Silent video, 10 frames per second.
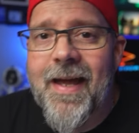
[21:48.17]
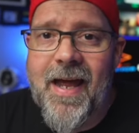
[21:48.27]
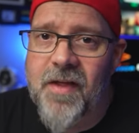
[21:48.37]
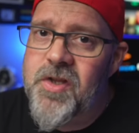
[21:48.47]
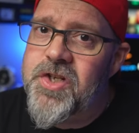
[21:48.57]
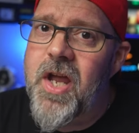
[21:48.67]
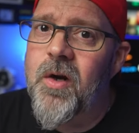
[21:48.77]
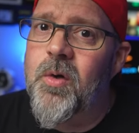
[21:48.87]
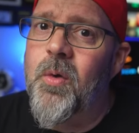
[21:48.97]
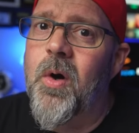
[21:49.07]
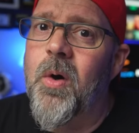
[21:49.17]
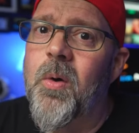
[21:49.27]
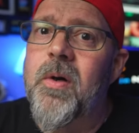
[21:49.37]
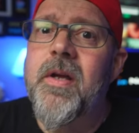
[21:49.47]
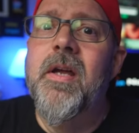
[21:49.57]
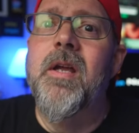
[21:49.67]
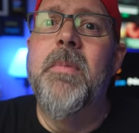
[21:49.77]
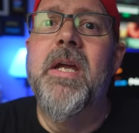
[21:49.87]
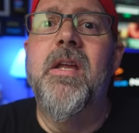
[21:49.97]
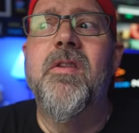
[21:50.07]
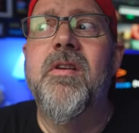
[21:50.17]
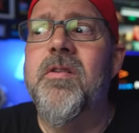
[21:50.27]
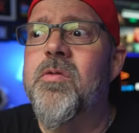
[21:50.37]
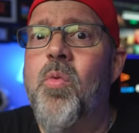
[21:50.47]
and the channel grow in making these